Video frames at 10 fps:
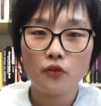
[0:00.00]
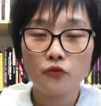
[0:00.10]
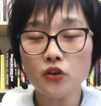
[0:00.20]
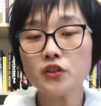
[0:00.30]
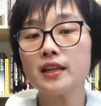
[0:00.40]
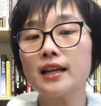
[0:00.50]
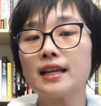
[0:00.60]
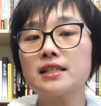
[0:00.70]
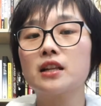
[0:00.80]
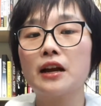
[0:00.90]
Firstly,
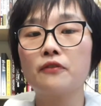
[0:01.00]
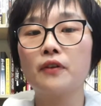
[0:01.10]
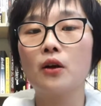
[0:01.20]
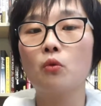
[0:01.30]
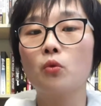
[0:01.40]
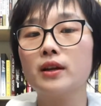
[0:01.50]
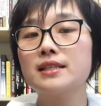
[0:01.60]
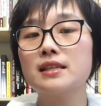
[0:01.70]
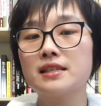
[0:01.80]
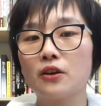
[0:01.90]
let's clarify what
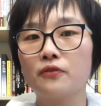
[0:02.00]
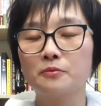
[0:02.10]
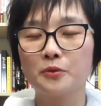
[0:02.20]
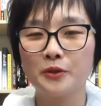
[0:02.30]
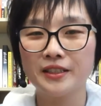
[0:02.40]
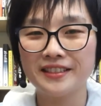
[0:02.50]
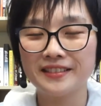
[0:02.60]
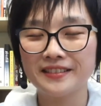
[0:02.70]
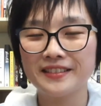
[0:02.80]
is the self-employed.